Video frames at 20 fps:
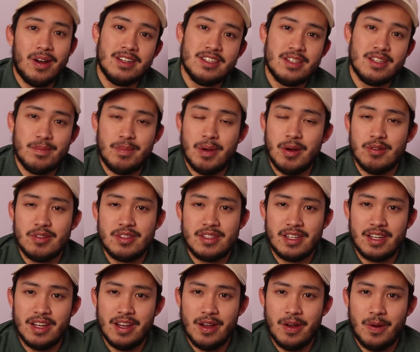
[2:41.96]
supposed to
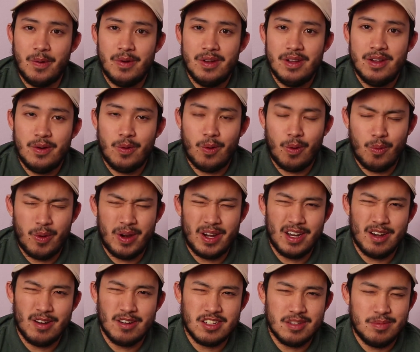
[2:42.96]
go or where
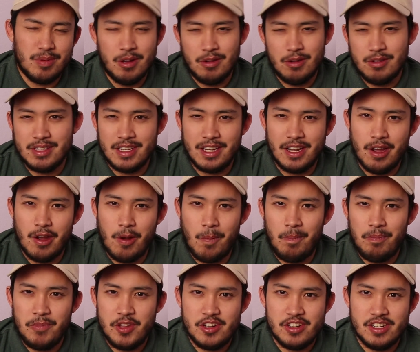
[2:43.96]
you're supposed to
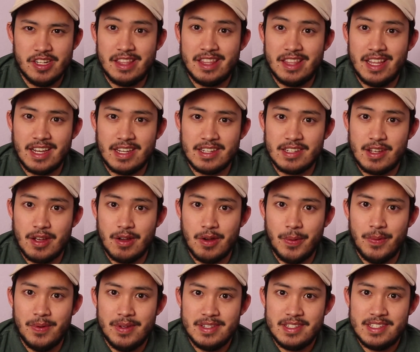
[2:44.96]
go should things
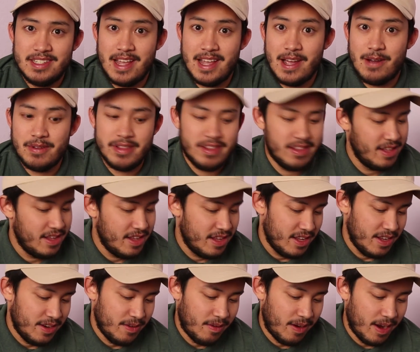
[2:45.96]
go south,
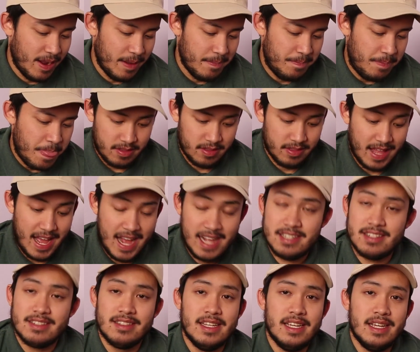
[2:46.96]
right?
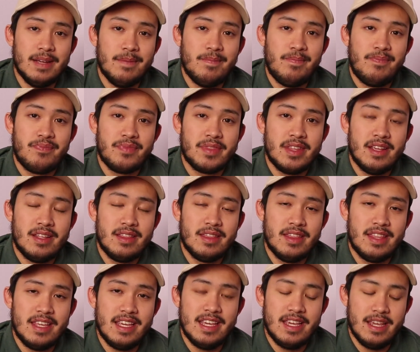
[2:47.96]
Lastly,
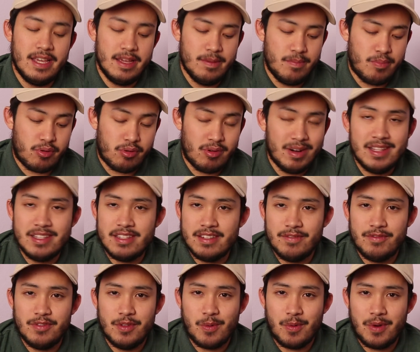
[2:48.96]
the prince
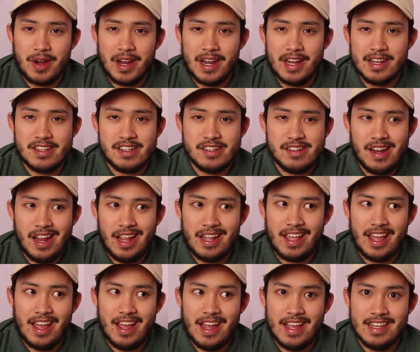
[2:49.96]
of the ranch,
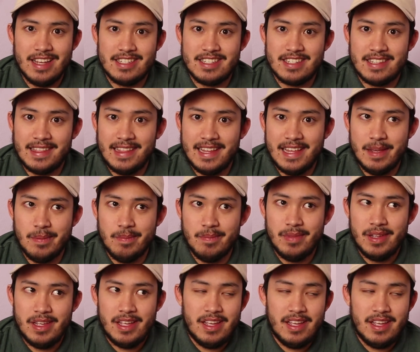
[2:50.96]
aka Slim,